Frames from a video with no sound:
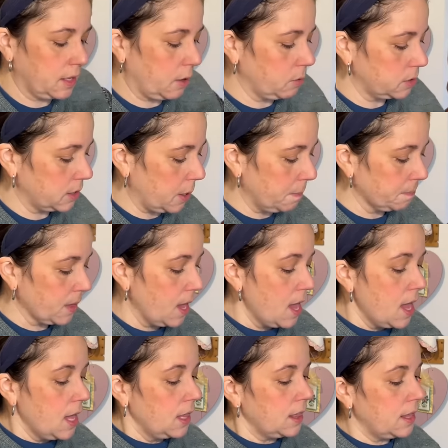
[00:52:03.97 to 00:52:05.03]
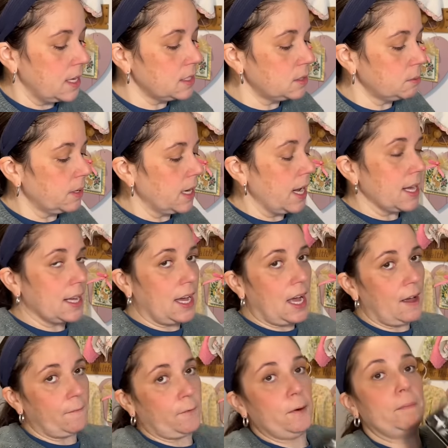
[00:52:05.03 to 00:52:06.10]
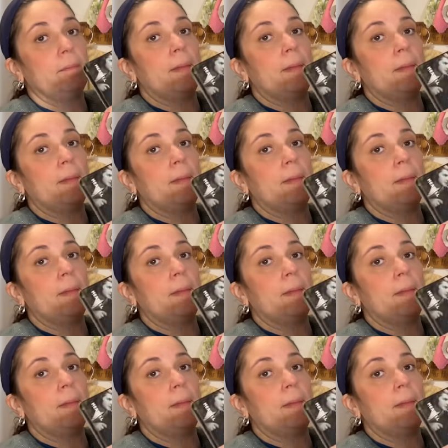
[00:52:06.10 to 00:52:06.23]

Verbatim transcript: that will sell. This one I got from